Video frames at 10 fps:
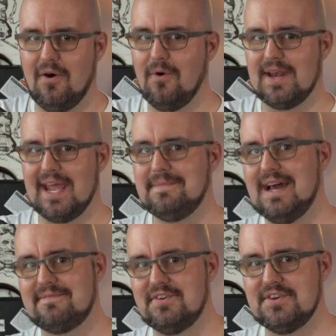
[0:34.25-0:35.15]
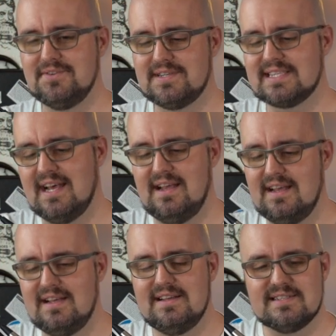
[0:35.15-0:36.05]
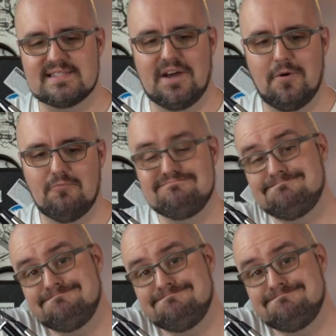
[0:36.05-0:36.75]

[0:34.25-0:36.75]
all named after dudes. So,